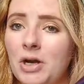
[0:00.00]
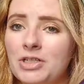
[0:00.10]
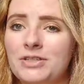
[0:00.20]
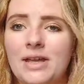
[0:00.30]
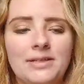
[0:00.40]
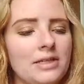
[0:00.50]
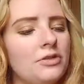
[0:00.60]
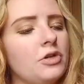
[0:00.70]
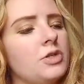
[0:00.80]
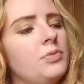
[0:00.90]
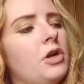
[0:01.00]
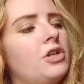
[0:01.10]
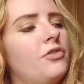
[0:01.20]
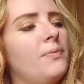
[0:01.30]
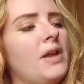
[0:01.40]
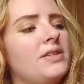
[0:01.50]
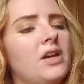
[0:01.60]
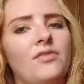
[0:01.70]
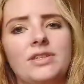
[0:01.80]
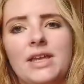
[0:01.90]
purchased that as a little splurge for
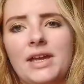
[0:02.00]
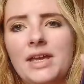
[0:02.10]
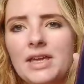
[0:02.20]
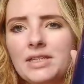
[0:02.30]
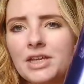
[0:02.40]
myself. It's like an